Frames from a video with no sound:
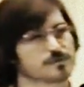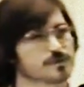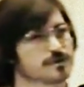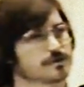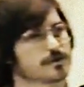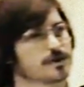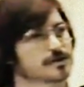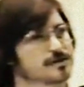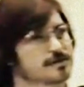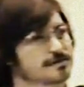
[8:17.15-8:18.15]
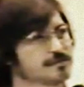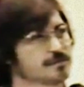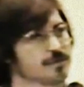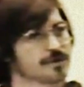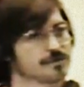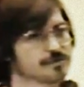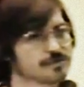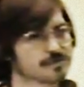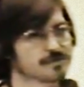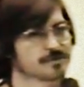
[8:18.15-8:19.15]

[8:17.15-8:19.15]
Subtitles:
is when you go talk to these 5th graders,